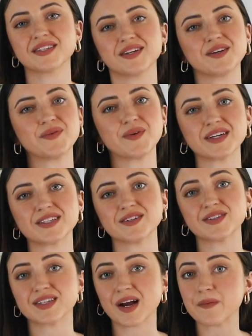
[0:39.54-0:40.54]
So you want
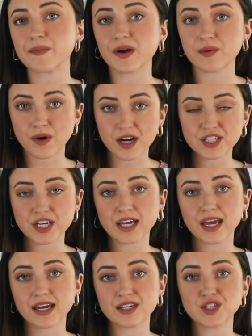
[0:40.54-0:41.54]
to start by
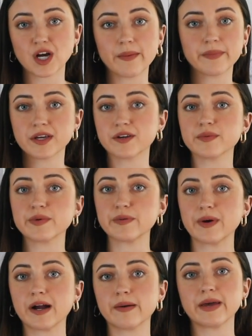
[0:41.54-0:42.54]
washing and chopping your
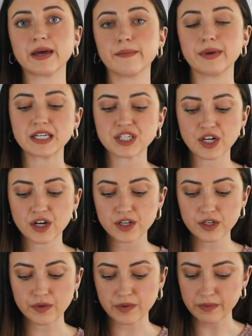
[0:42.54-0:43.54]
rhubarb, and make sure
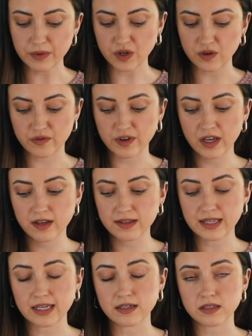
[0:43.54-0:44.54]
you remove
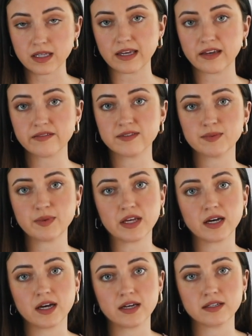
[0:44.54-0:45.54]
the leaves
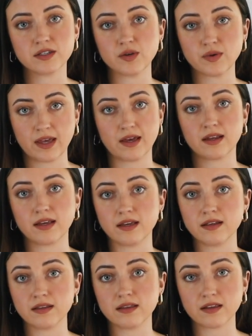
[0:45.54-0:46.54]
because you can't
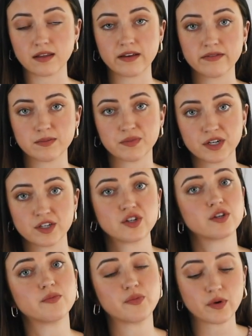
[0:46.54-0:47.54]
eat the leaves. I'm pretty
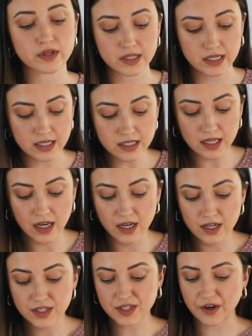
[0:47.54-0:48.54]
sure they're poisonous.
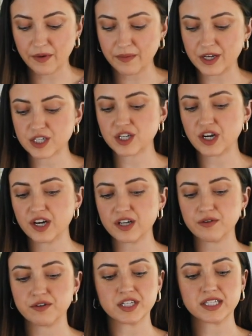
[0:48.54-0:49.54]
So make sure
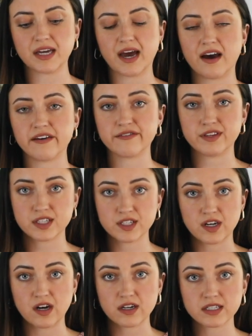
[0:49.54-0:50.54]
you just have the
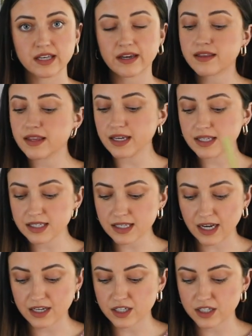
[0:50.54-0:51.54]
stalks like this.
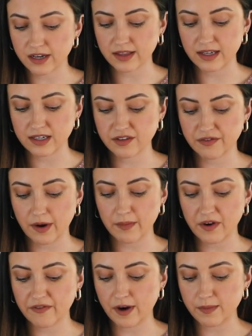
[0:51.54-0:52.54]
I just got this from
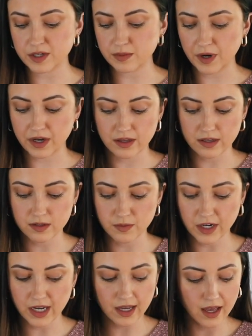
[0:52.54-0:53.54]
a farmer's market this
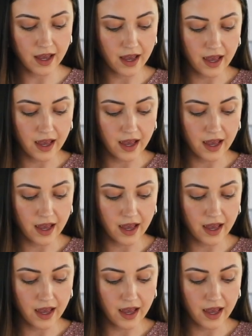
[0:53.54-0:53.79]
morning.